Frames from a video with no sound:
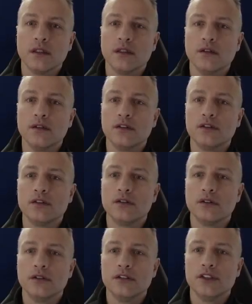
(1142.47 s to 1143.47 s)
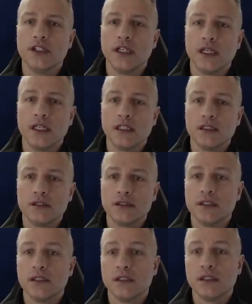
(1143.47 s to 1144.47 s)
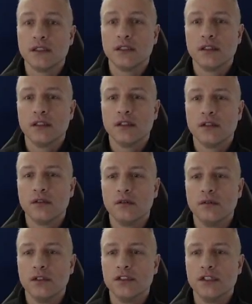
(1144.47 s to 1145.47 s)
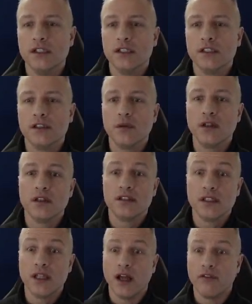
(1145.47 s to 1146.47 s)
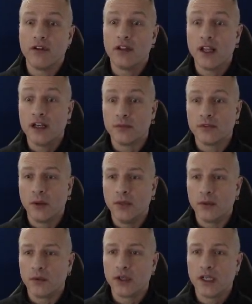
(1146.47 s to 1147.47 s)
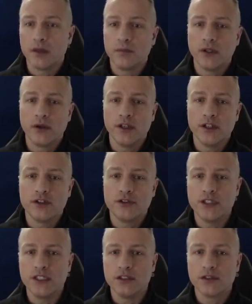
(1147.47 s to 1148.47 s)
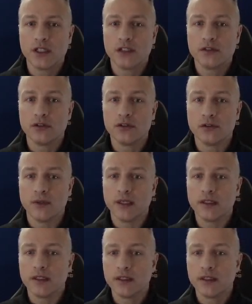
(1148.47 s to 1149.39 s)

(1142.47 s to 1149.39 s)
Looks dodgy as. Where's the nearest? Well, saying that, if we end up tumbling, we're going to end up down in the trees, so that's not so bad.